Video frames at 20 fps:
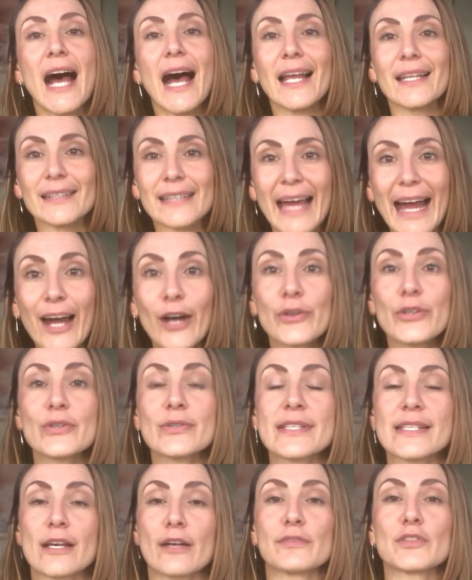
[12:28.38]
allow
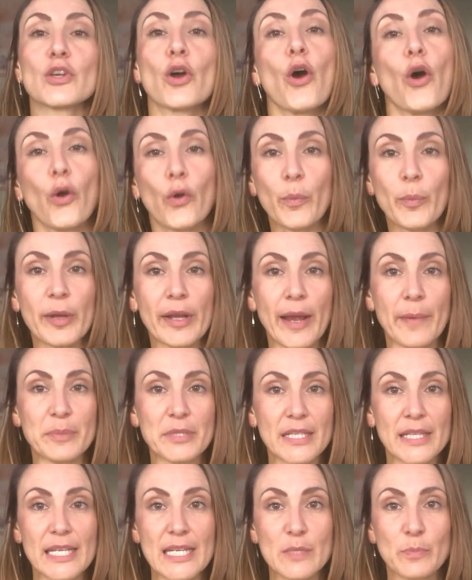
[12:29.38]
yourself to open up
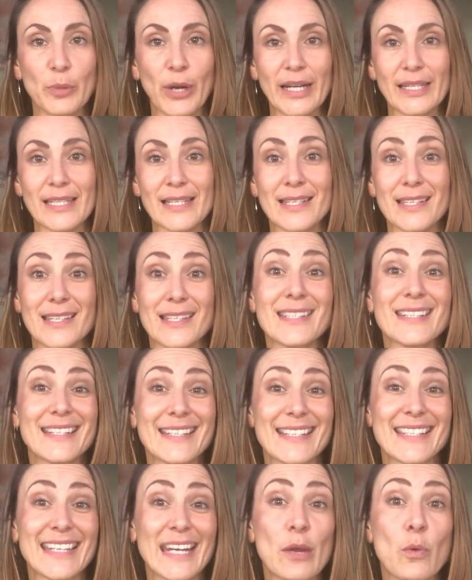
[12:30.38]
to these practices to
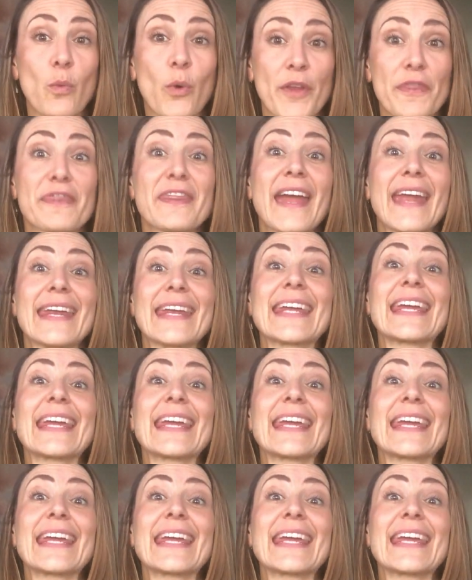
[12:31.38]
see what they